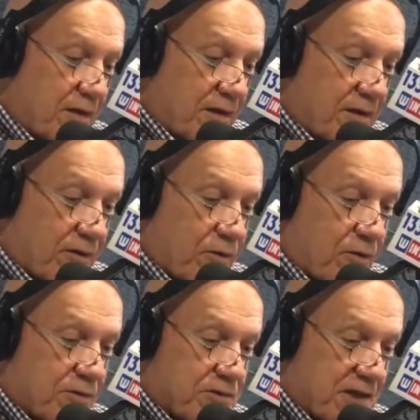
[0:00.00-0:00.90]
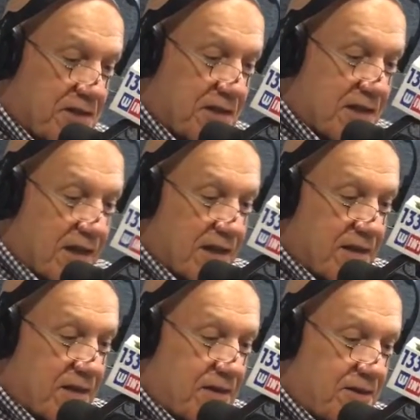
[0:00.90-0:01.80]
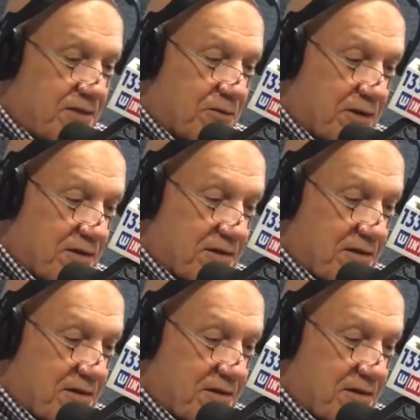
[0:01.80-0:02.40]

And there are over 6,900